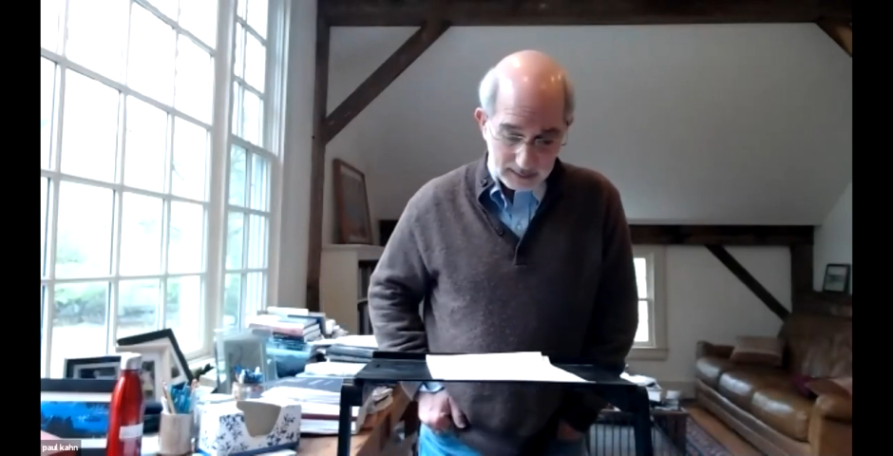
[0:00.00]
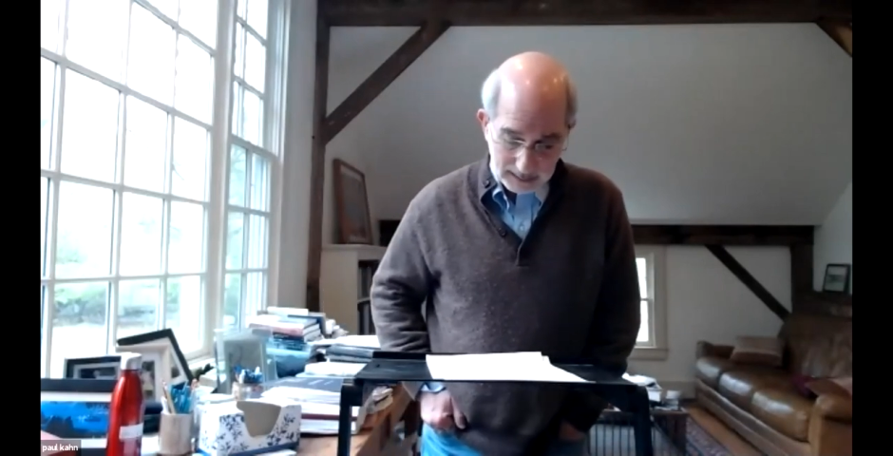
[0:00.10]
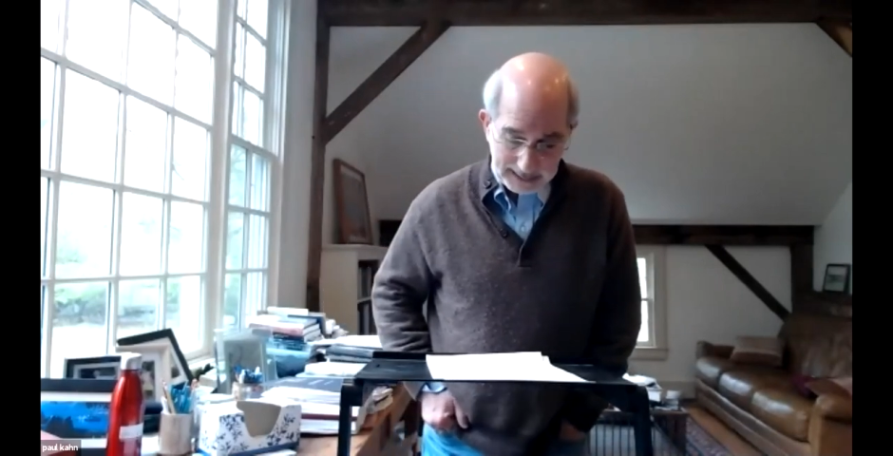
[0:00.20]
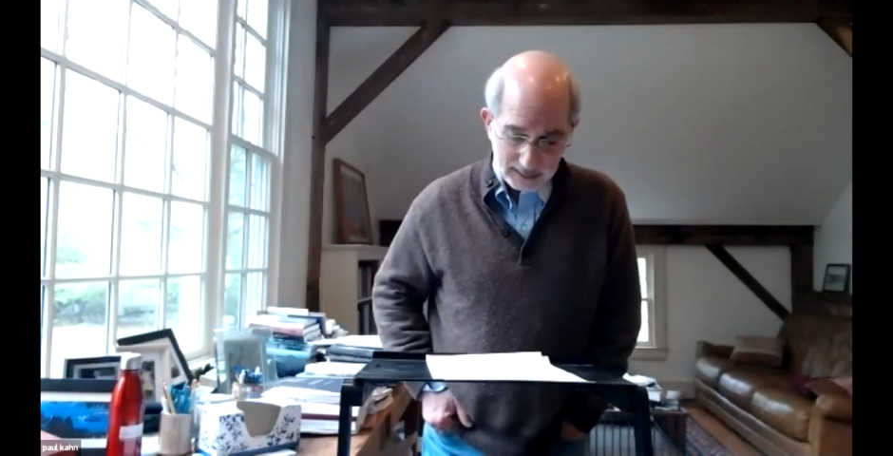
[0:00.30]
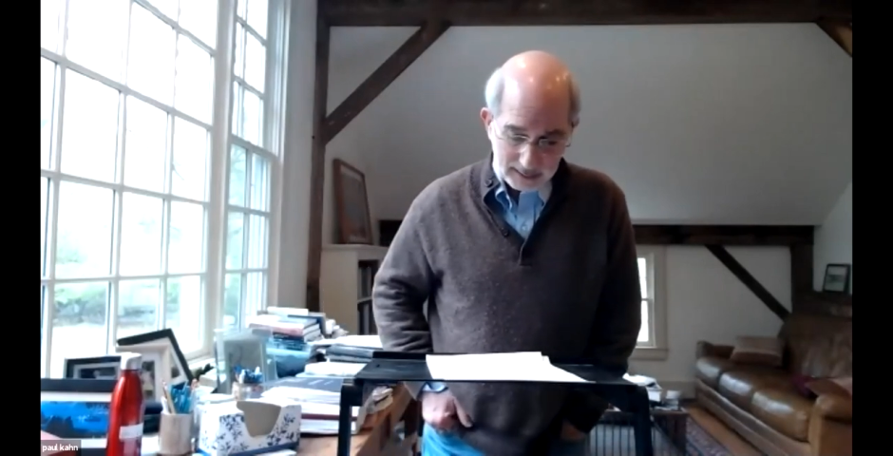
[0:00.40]

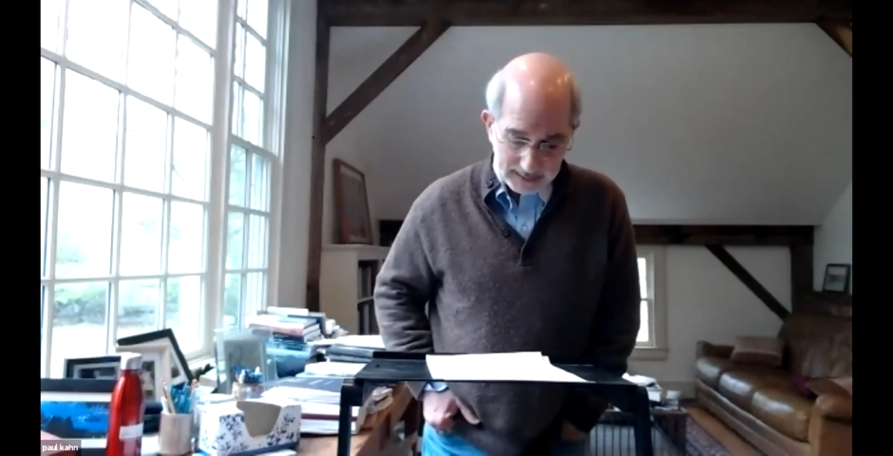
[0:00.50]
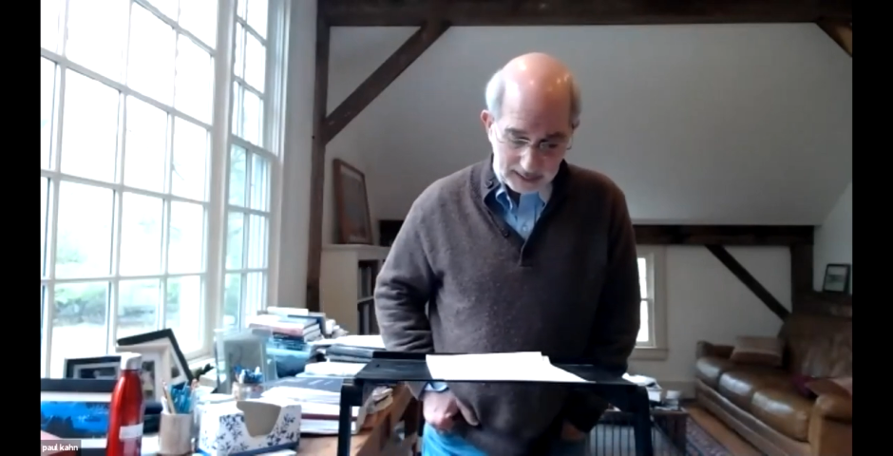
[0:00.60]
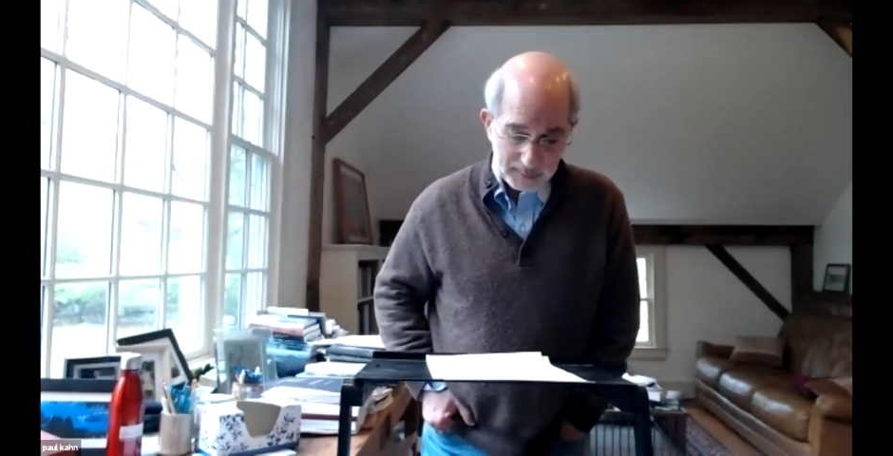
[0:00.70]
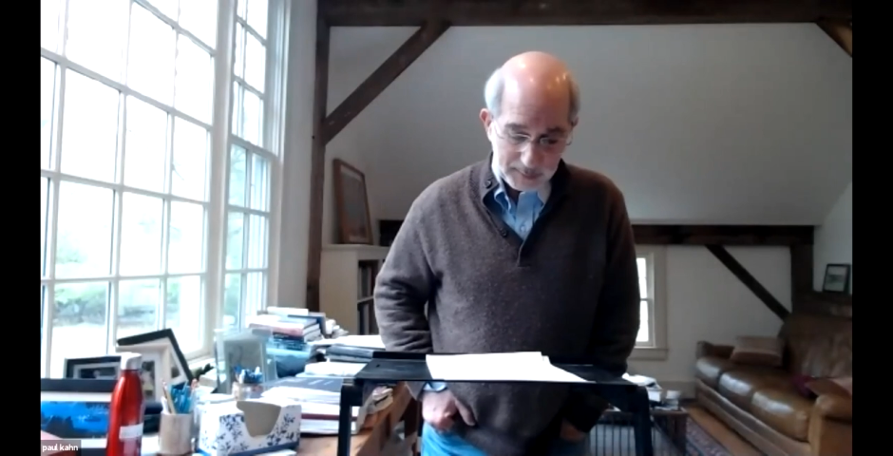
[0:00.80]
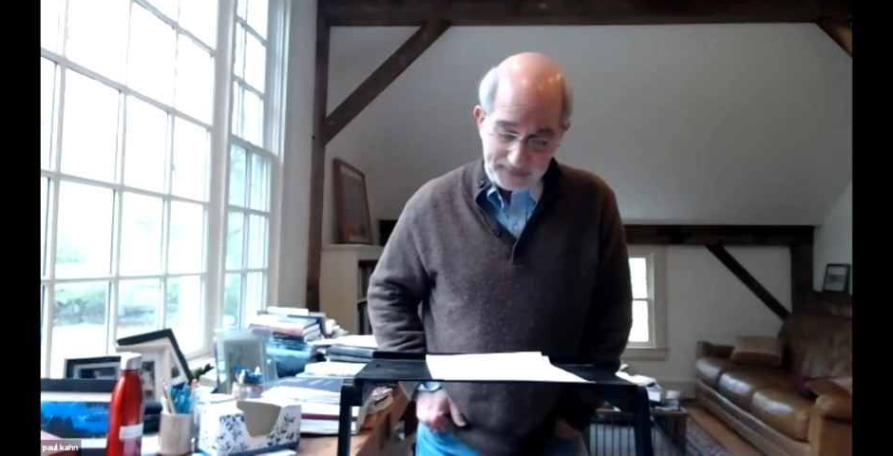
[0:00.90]
a careless
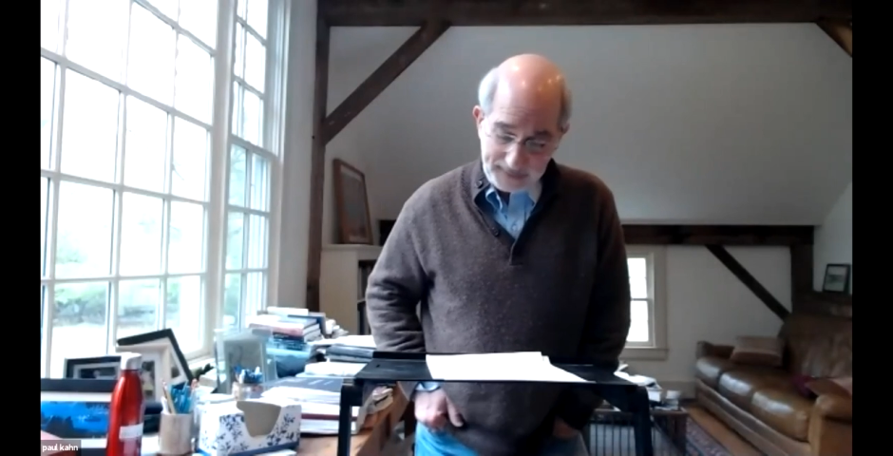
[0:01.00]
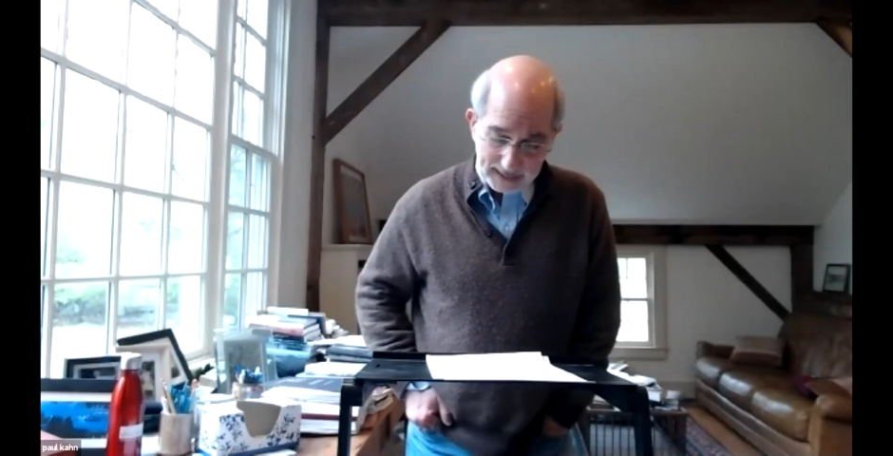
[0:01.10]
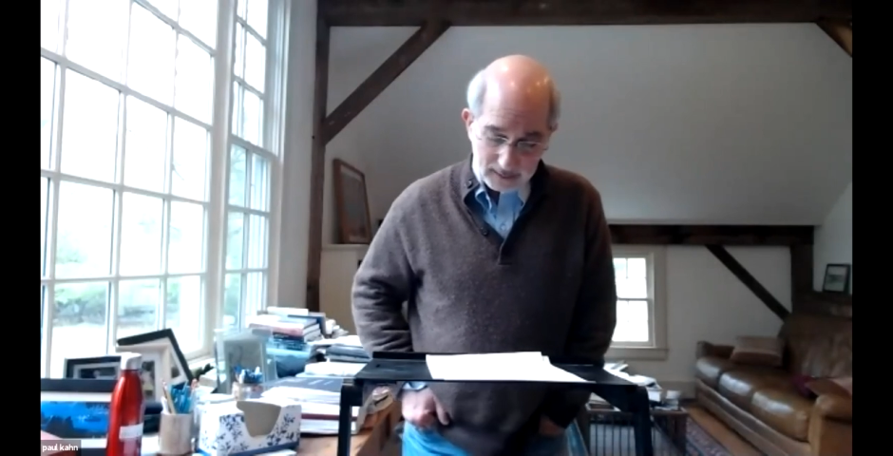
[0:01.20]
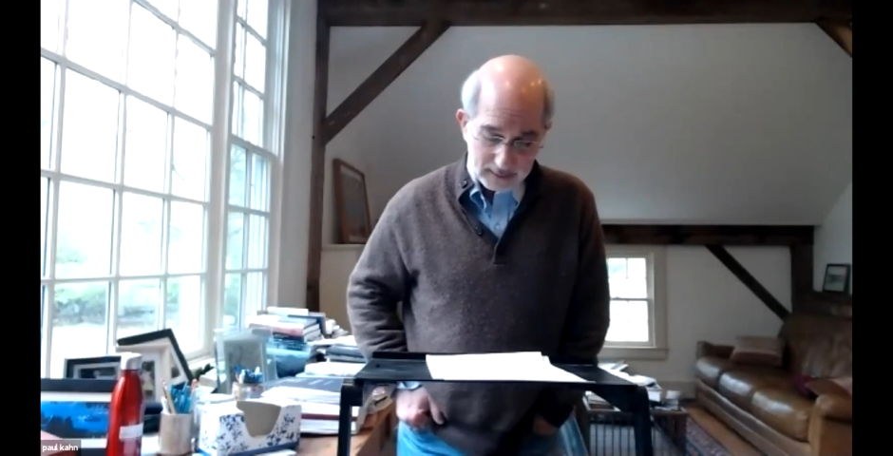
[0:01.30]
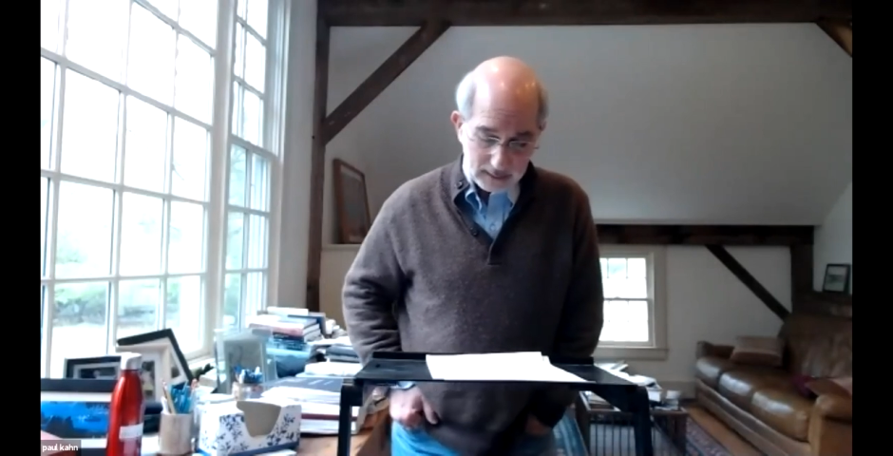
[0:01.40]
government
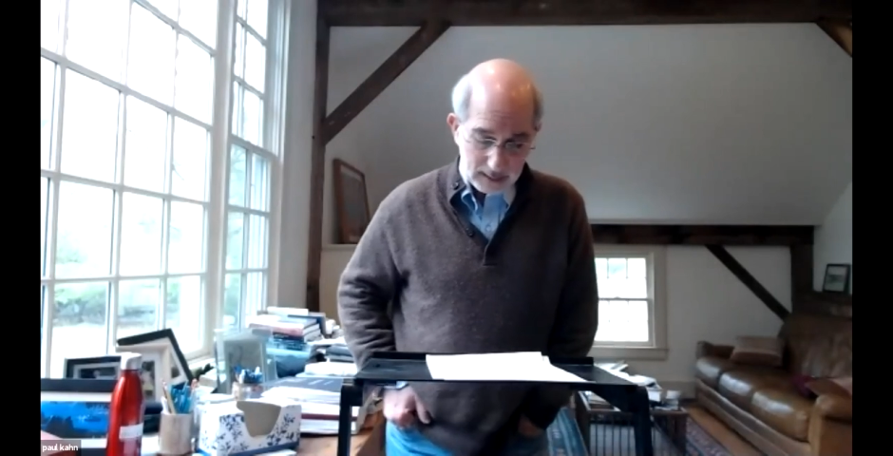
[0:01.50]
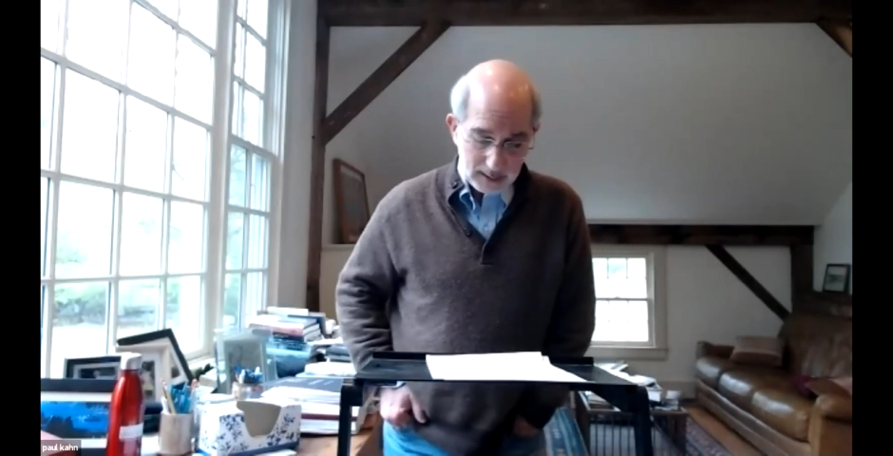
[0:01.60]
fails,